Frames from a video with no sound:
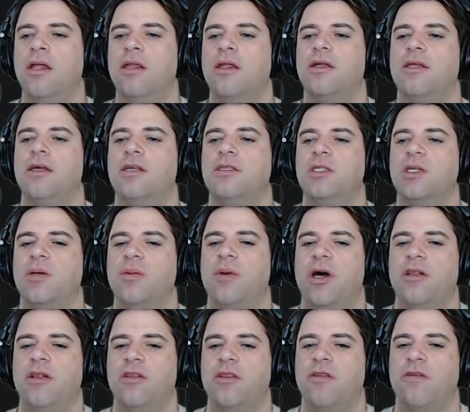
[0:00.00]
that tells the
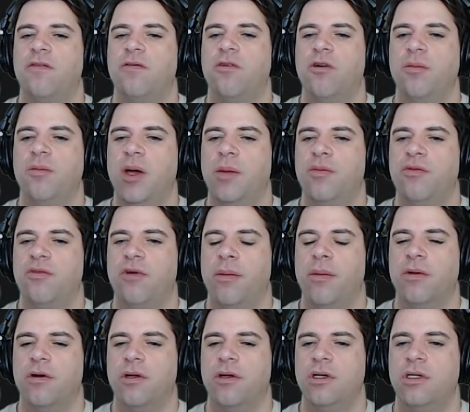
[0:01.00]
compiler that the format
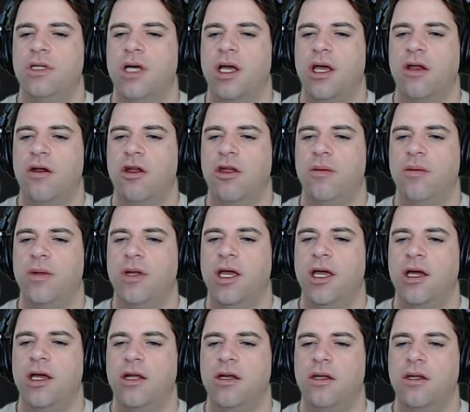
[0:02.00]
parameter, second argument,
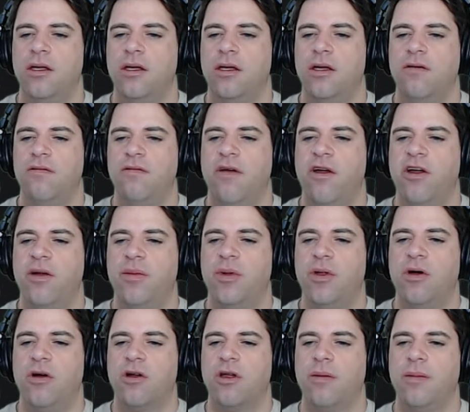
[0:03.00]
and
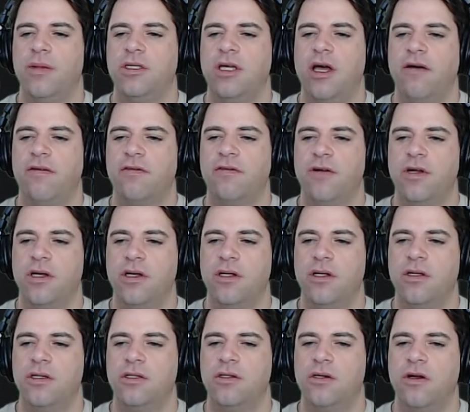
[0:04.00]
variable arguments after it,
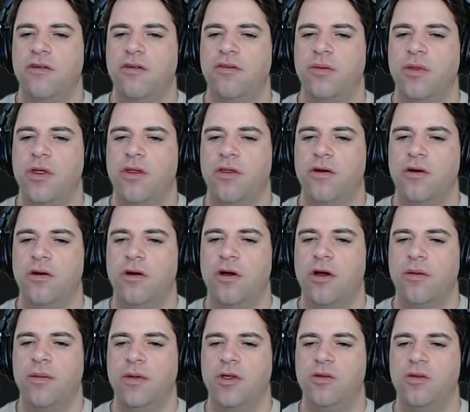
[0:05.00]
starting from the third
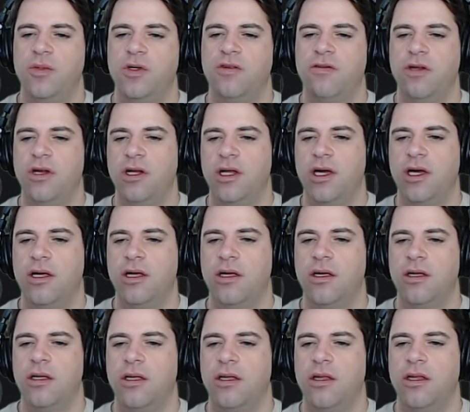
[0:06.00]
argument, should be treated like
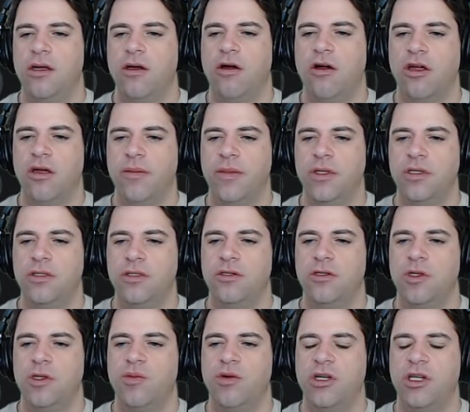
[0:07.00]
the arguments
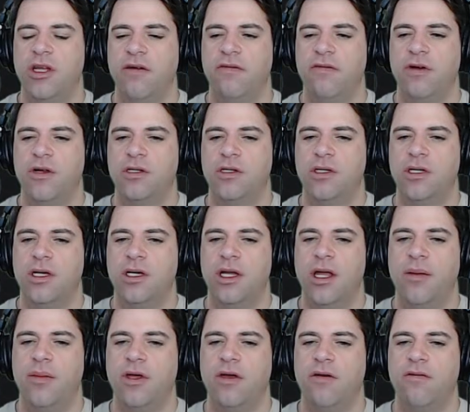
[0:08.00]
to the printf function,
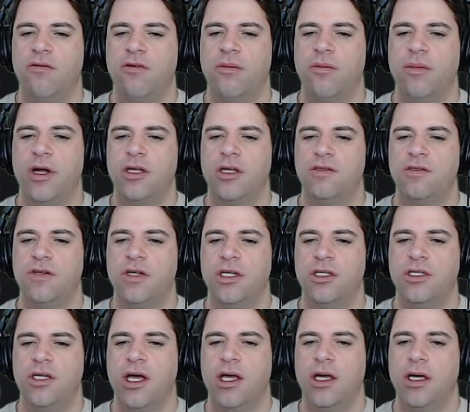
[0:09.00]
enabling format
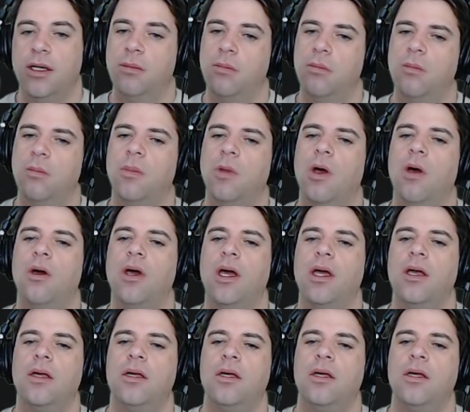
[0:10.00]
string checking. Okay.